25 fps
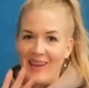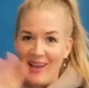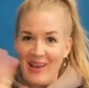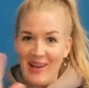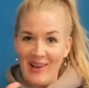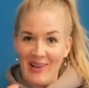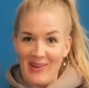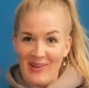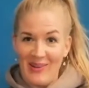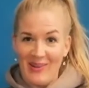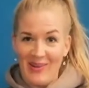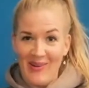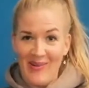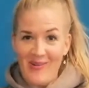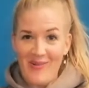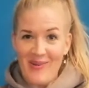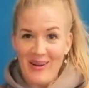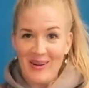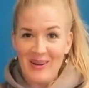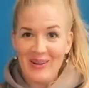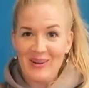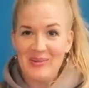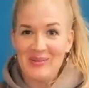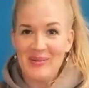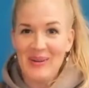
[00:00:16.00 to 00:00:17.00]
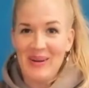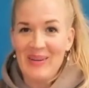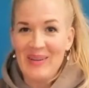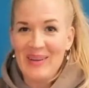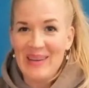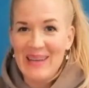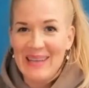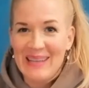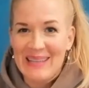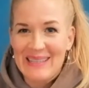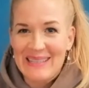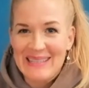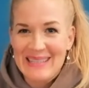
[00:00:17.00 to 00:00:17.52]
Hello,
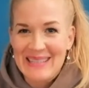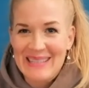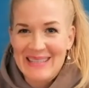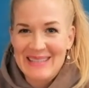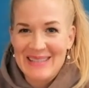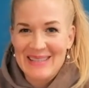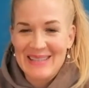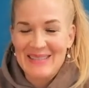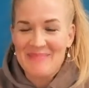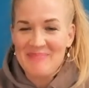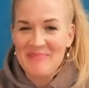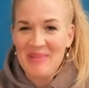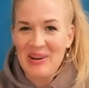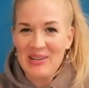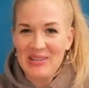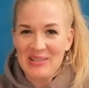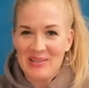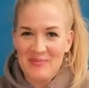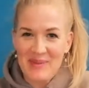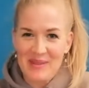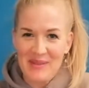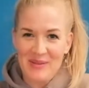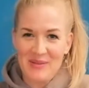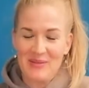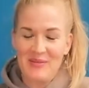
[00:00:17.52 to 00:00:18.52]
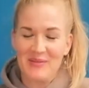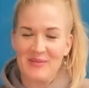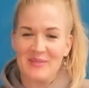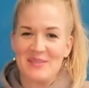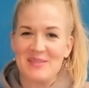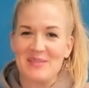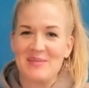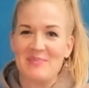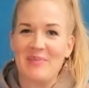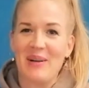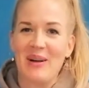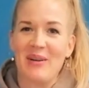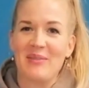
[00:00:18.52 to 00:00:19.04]
Aquarius. This is Marta with
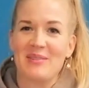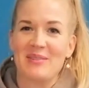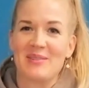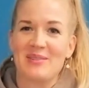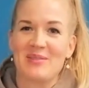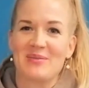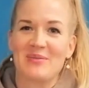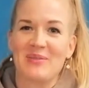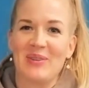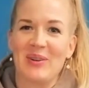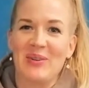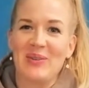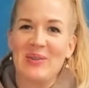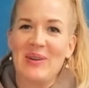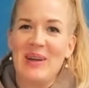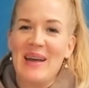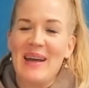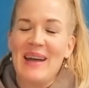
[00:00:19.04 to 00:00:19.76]
Universal Power Tarot,